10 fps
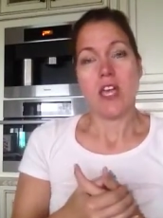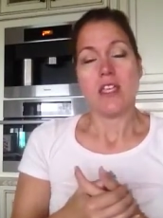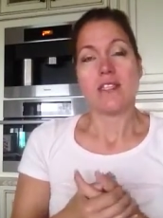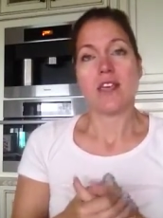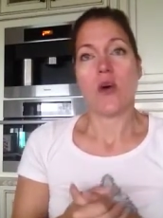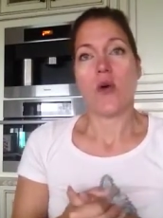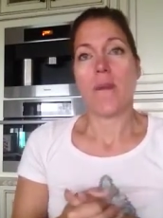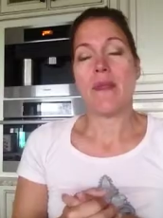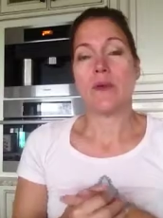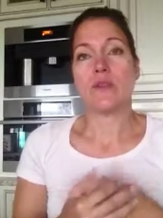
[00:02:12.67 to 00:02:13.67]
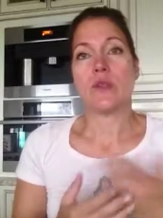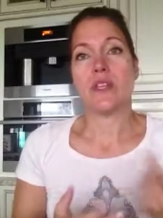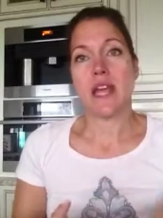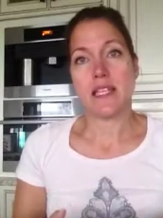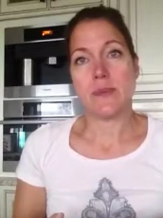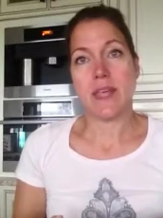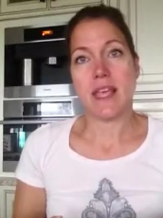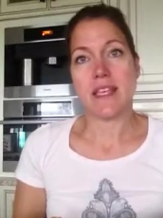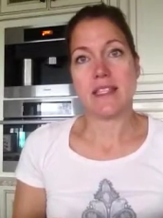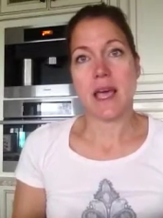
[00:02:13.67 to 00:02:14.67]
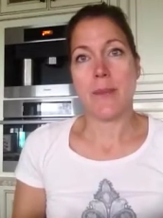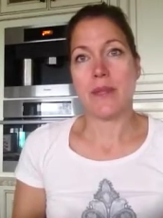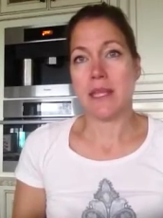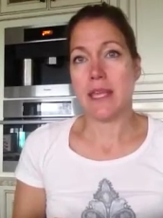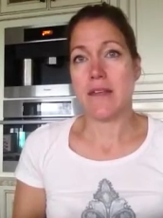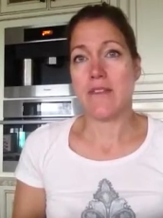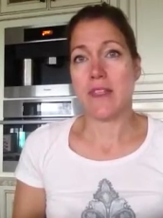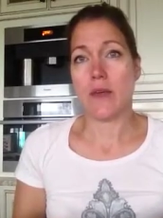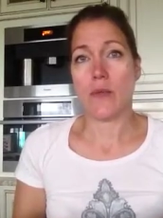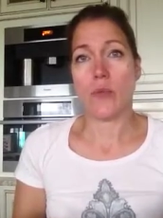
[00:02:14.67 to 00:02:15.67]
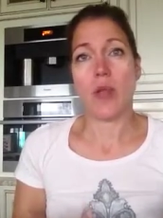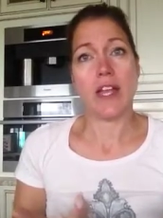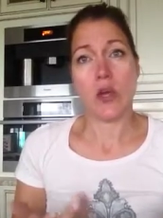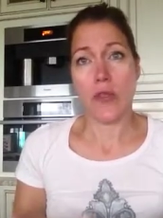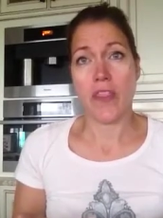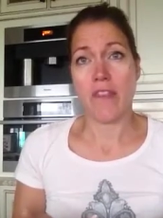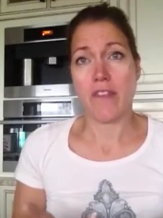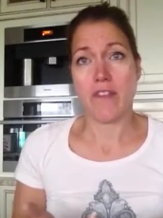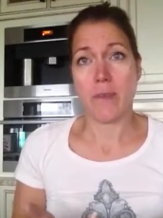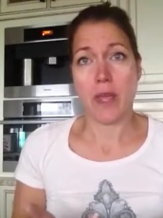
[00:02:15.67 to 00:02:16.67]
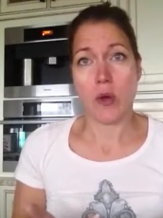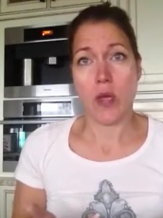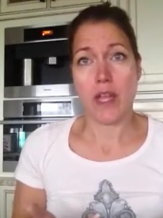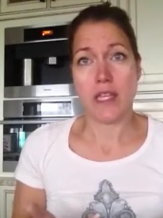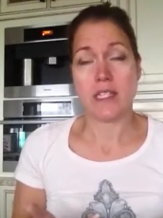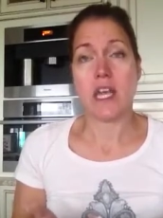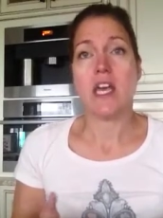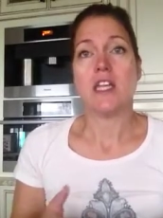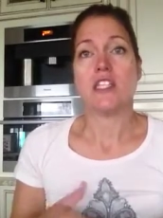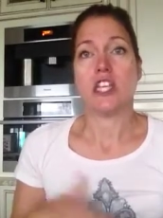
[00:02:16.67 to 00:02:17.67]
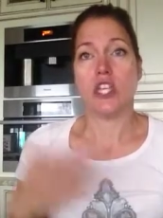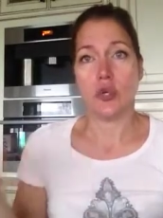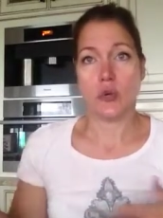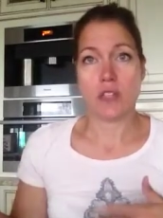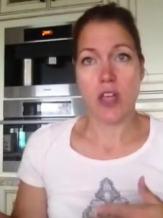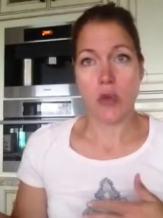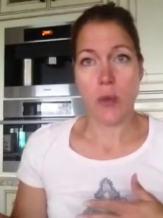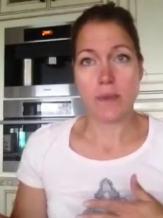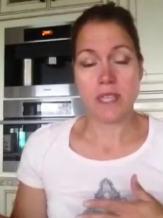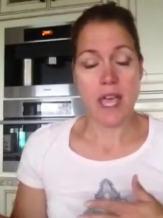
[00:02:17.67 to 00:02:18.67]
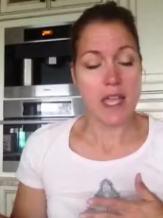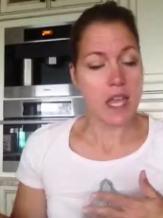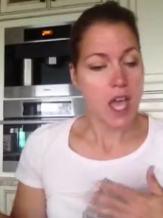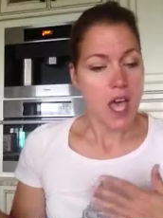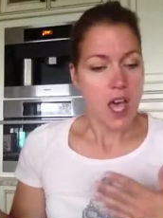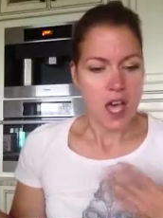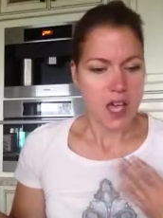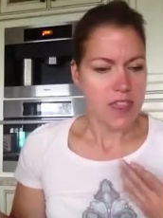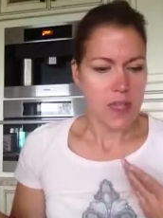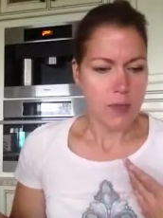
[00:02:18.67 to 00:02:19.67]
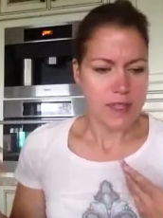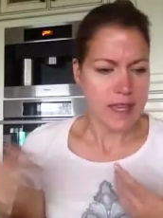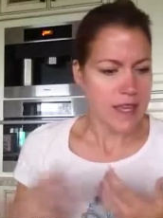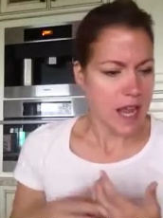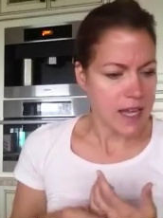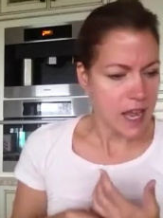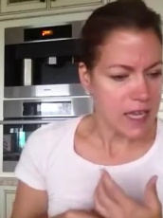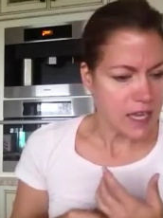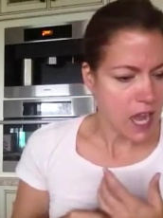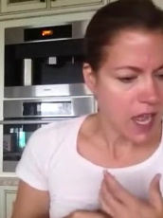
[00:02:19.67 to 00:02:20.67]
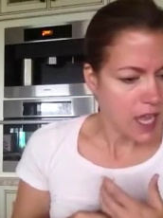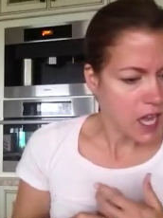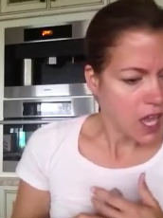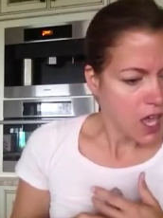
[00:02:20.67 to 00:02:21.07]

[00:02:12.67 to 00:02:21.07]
So, I mean, it was really nice because I believe, well, I know that they've given me a credit to use on the website. Uh, I think it was like $9.99.